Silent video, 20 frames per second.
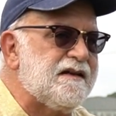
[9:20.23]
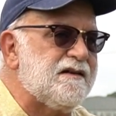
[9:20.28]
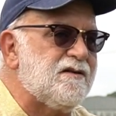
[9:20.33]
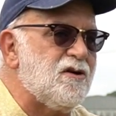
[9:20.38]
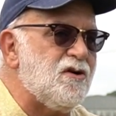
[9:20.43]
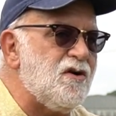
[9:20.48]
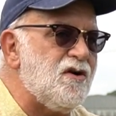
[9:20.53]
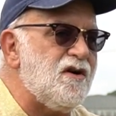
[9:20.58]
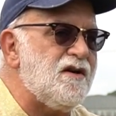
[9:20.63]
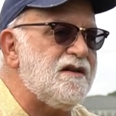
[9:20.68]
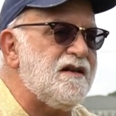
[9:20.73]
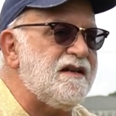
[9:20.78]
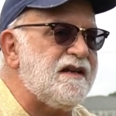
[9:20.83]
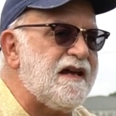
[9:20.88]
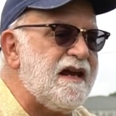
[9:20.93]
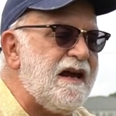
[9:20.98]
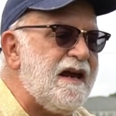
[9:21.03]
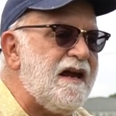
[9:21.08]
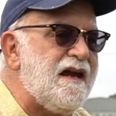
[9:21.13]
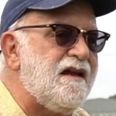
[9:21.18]
could and
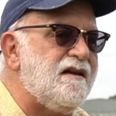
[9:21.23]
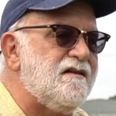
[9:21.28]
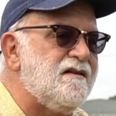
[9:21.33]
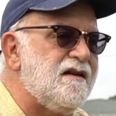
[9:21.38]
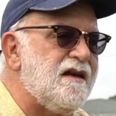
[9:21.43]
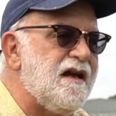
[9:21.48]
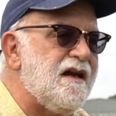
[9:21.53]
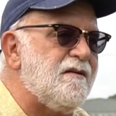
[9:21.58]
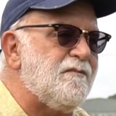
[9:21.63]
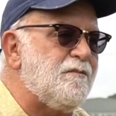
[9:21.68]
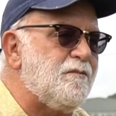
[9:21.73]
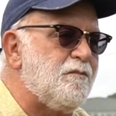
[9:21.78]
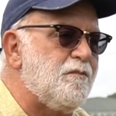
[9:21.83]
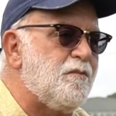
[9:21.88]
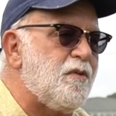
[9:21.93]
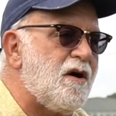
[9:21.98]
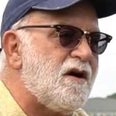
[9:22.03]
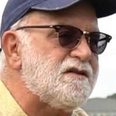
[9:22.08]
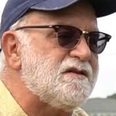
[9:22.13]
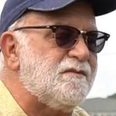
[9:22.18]
can and
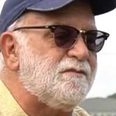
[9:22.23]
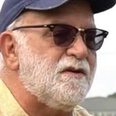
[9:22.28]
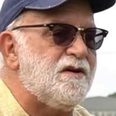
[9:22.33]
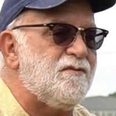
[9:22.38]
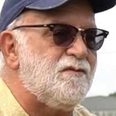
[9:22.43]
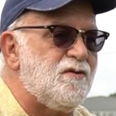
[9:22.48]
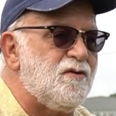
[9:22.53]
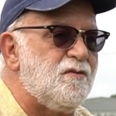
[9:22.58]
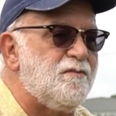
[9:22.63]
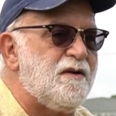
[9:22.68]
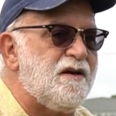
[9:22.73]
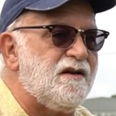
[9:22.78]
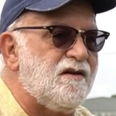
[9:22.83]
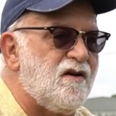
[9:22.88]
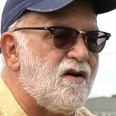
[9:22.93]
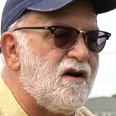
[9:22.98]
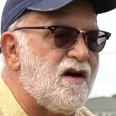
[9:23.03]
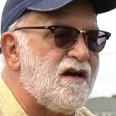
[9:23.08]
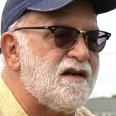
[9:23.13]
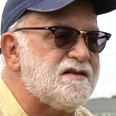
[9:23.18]
possibly will be
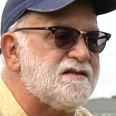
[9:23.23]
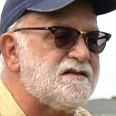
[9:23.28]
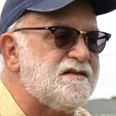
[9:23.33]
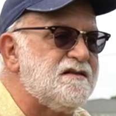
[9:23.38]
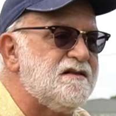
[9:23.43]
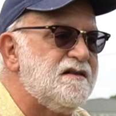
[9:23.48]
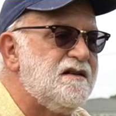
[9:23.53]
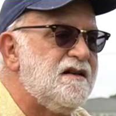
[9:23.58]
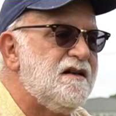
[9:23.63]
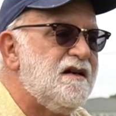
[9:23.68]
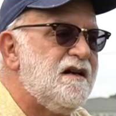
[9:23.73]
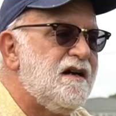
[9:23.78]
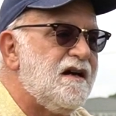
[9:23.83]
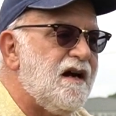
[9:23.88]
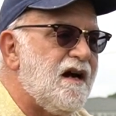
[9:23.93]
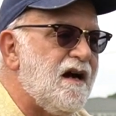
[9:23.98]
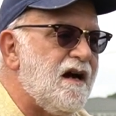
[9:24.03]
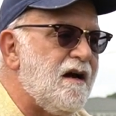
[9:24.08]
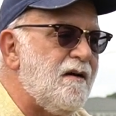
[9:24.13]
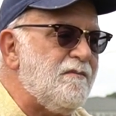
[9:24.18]
lost.
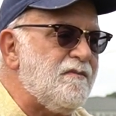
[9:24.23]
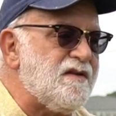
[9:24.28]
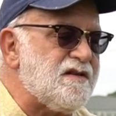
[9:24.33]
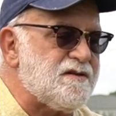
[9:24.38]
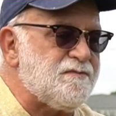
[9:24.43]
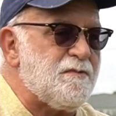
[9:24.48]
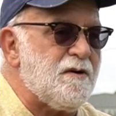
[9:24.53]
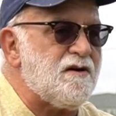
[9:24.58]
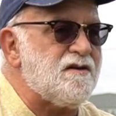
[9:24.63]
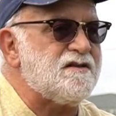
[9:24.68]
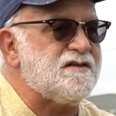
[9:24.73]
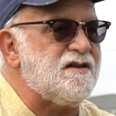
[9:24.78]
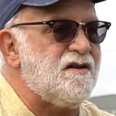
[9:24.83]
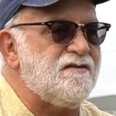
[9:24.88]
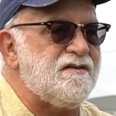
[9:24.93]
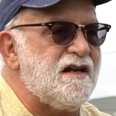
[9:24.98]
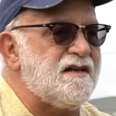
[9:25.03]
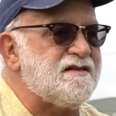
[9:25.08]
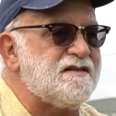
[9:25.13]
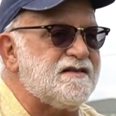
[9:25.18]
The spirits
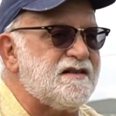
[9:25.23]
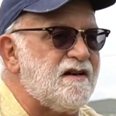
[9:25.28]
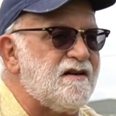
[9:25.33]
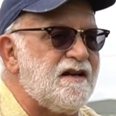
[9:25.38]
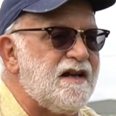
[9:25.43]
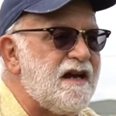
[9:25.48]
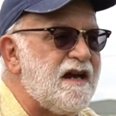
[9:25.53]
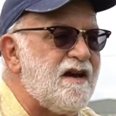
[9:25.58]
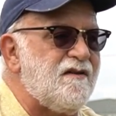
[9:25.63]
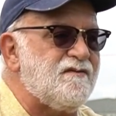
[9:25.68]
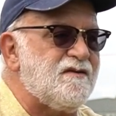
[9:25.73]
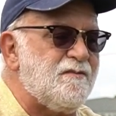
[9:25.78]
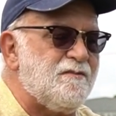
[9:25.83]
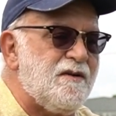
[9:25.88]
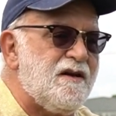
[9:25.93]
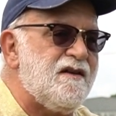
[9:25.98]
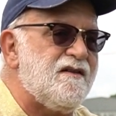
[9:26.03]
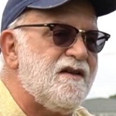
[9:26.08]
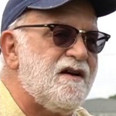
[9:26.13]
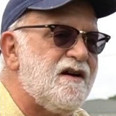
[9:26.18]
don't necessarily have to
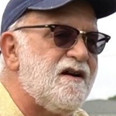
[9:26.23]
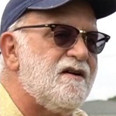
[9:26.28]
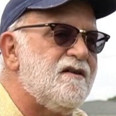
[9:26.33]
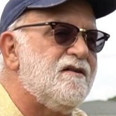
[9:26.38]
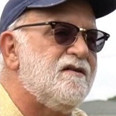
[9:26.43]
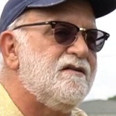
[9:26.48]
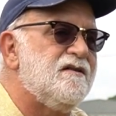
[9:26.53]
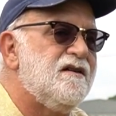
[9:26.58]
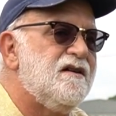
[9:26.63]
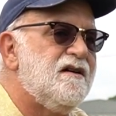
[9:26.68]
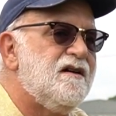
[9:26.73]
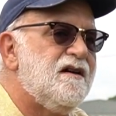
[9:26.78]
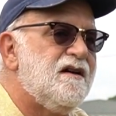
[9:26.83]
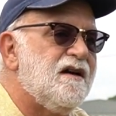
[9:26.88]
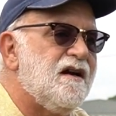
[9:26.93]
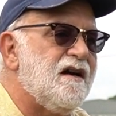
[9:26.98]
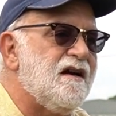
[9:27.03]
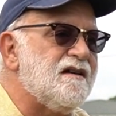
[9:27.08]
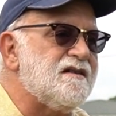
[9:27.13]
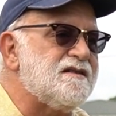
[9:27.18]
be there.
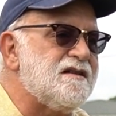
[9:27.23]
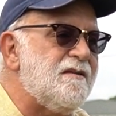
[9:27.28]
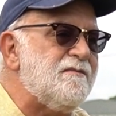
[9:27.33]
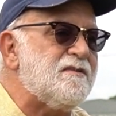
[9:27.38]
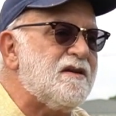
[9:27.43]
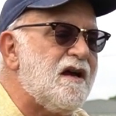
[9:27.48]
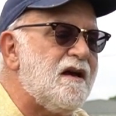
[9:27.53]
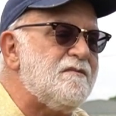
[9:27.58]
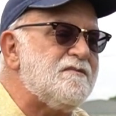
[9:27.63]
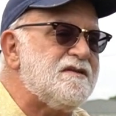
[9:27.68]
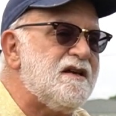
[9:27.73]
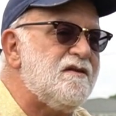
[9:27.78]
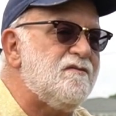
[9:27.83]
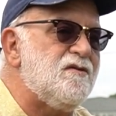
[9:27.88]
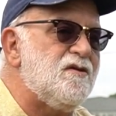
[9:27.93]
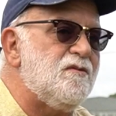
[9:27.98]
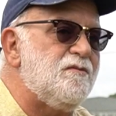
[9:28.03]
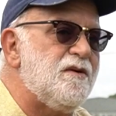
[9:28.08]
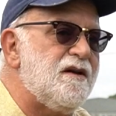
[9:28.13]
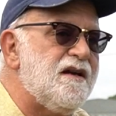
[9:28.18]
Sometimes they
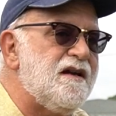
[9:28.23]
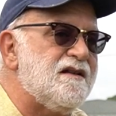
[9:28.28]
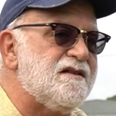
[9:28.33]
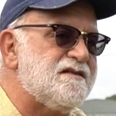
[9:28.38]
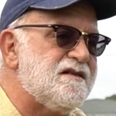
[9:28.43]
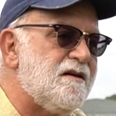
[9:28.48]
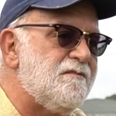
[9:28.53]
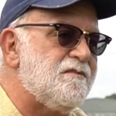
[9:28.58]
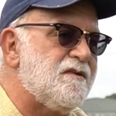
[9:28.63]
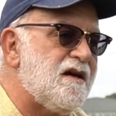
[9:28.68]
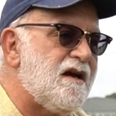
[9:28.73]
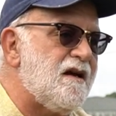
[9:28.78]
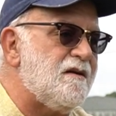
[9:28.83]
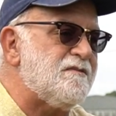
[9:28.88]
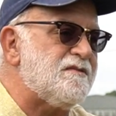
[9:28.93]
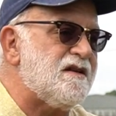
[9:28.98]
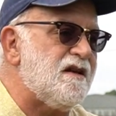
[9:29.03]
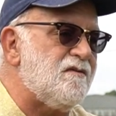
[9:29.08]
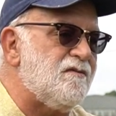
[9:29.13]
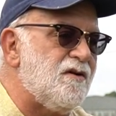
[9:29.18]
will be and
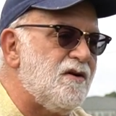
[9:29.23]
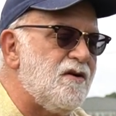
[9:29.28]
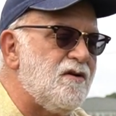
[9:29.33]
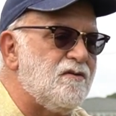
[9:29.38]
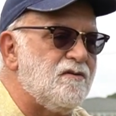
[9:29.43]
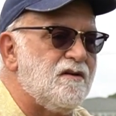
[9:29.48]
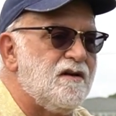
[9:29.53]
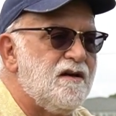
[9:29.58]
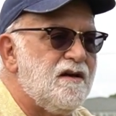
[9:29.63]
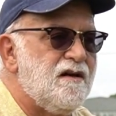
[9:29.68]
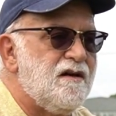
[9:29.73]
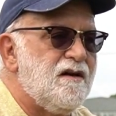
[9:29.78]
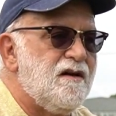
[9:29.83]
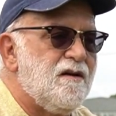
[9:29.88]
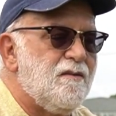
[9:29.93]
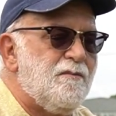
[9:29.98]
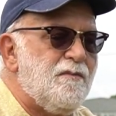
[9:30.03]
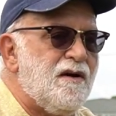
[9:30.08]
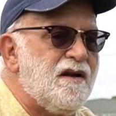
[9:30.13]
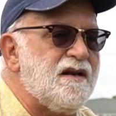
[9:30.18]
sometimes they won't.
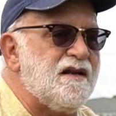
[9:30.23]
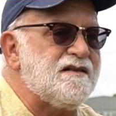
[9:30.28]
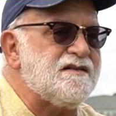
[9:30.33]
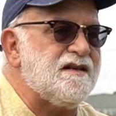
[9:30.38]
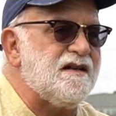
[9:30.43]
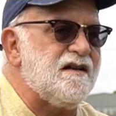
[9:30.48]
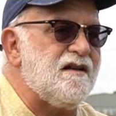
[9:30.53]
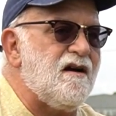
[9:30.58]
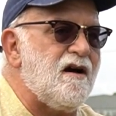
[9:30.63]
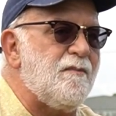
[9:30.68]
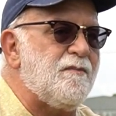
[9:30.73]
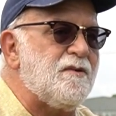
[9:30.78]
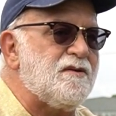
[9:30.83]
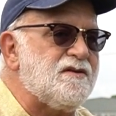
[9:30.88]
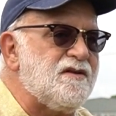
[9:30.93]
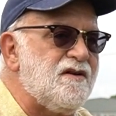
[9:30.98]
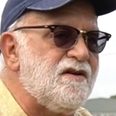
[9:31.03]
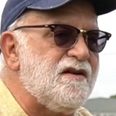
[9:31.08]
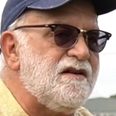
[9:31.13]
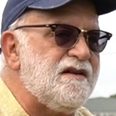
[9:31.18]
But it's an
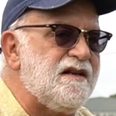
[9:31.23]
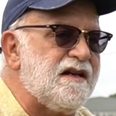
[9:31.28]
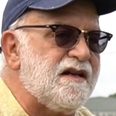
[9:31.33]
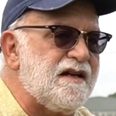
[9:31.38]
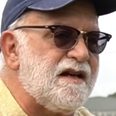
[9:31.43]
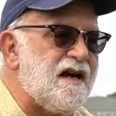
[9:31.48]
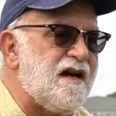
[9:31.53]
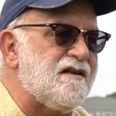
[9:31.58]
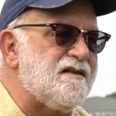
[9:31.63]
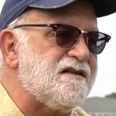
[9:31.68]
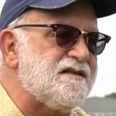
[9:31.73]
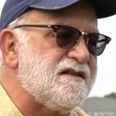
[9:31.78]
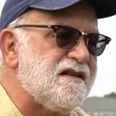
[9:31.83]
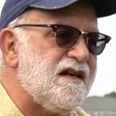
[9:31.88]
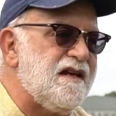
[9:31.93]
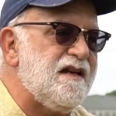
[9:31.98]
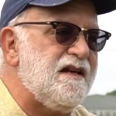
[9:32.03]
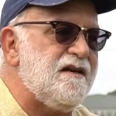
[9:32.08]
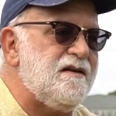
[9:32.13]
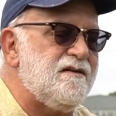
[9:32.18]
opportunity to get out and
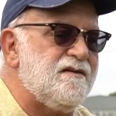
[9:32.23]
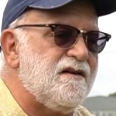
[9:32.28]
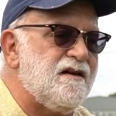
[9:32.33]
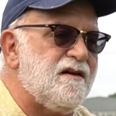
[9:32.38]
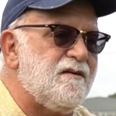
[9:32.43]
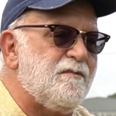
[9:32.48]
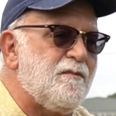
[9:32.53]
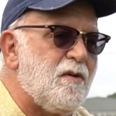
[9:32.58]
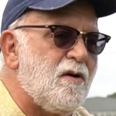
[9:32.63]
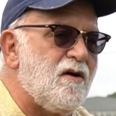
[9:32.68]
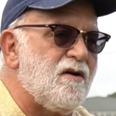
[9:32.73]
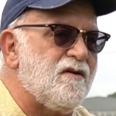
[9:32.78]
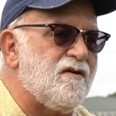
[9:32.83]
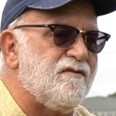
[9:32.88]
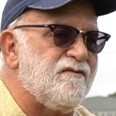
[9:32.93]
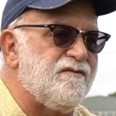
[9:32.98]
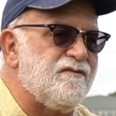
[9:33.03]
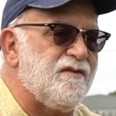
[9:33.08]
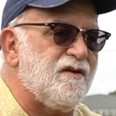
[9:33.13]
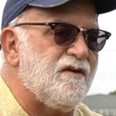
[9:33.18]
see part
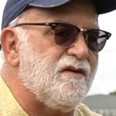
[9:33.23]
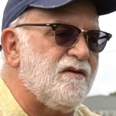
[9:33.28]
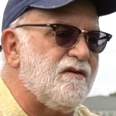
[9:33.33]
of